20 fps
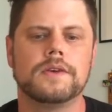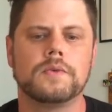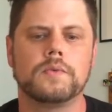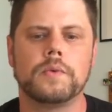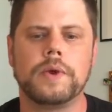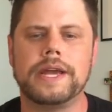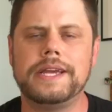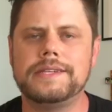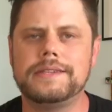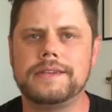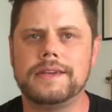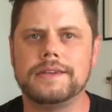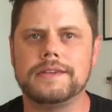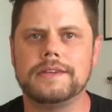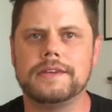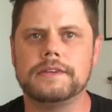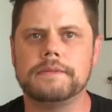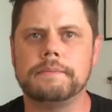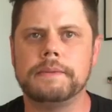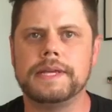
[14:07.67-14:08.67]

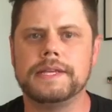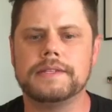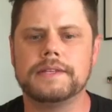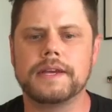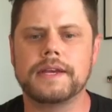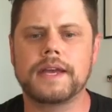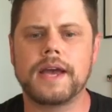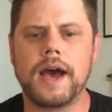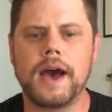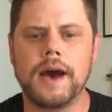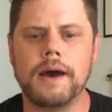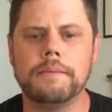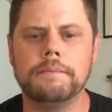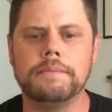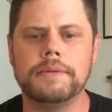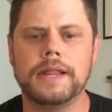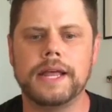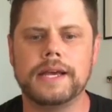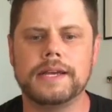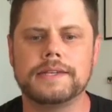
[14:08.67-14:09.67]
Racism is a
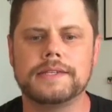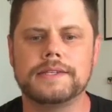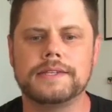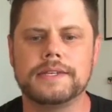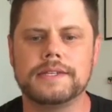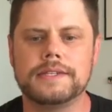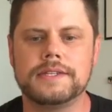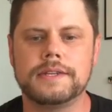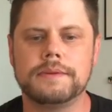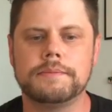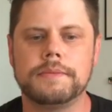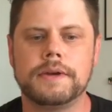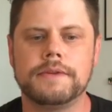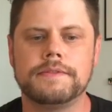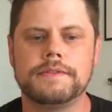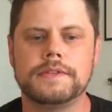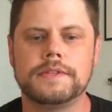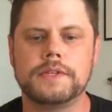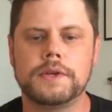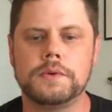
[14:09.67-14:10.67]
complex system of
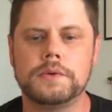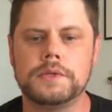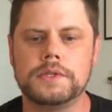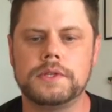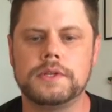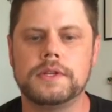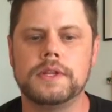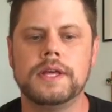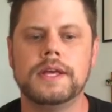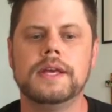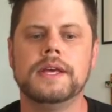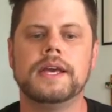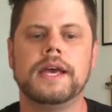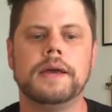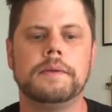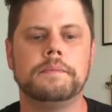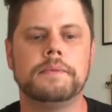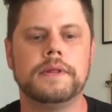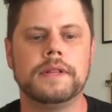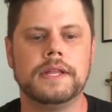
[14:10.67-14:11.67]
social
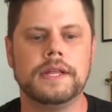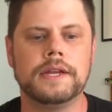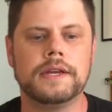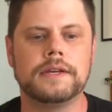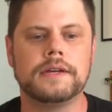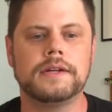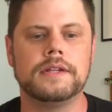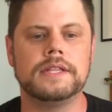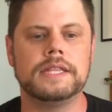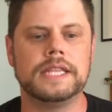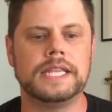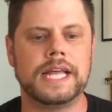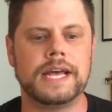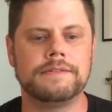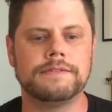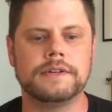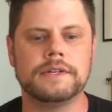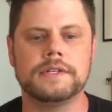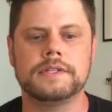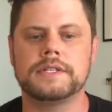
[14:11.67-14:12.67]
and political
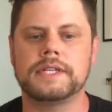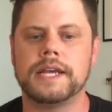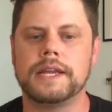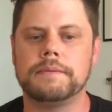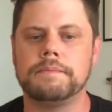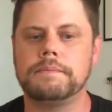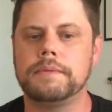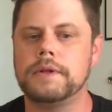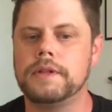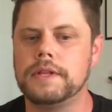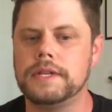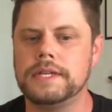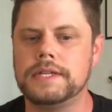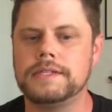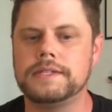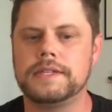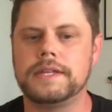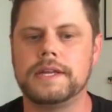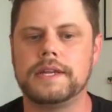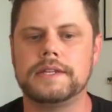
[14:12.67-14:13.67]
levers and
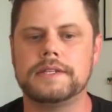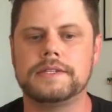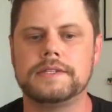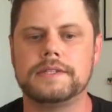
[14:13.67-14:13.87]
pulleys that